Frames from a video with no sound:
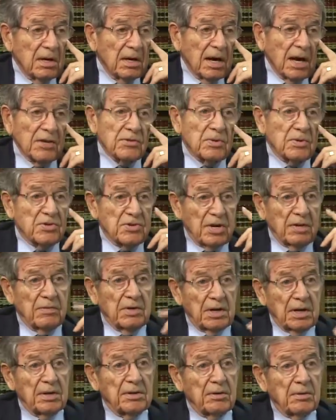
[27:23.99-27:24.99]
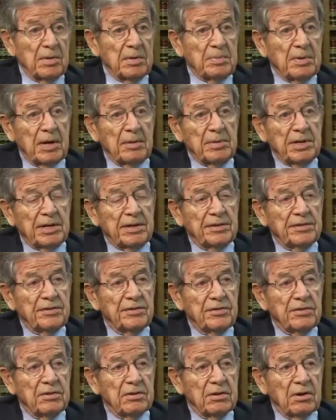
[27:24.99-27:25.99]
as were several other
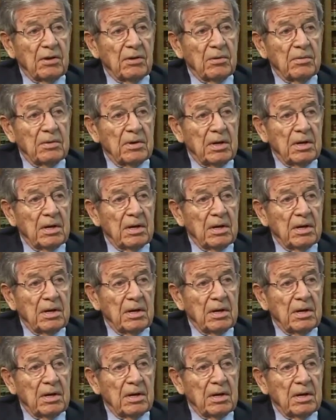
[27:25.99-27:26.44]
Republicans, you know.